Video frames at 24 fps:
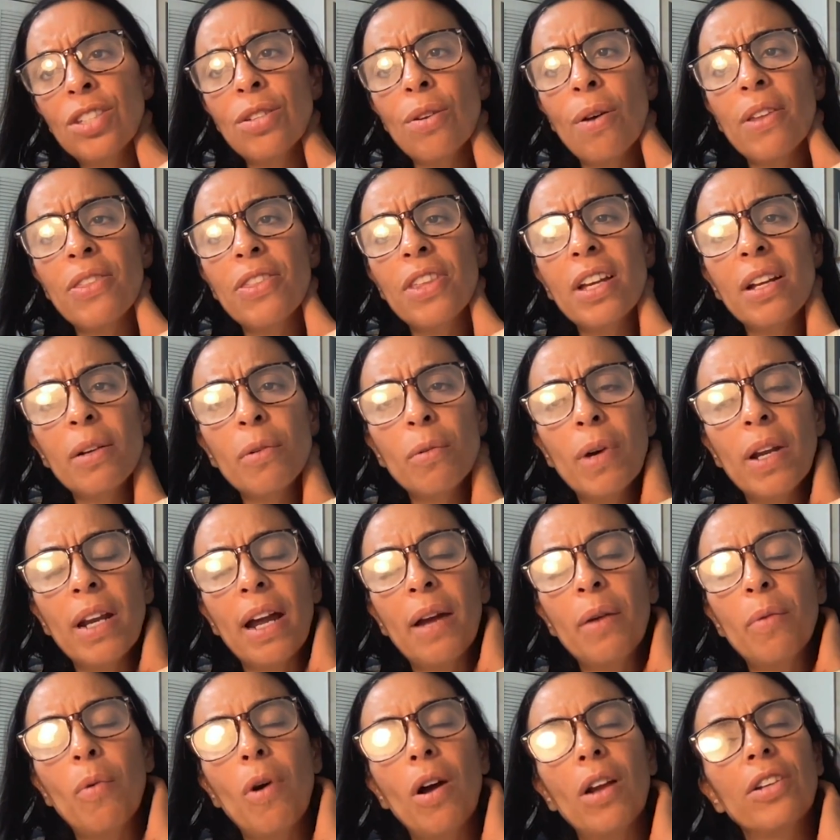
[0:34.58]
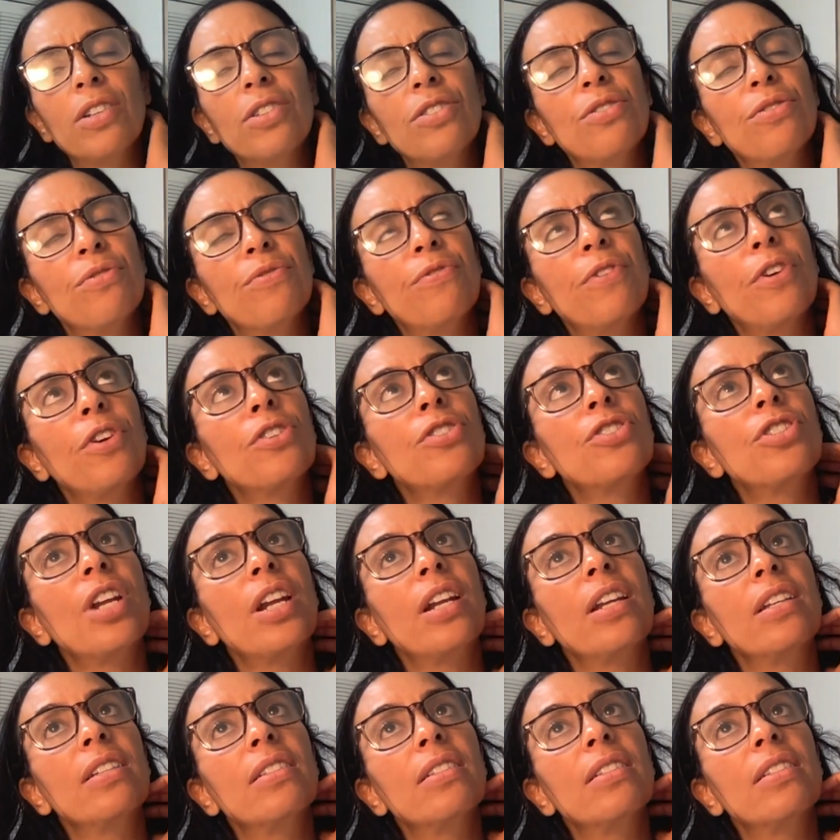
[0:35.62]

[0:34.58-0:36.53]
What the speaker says: So I think what I want to do first, Jenny,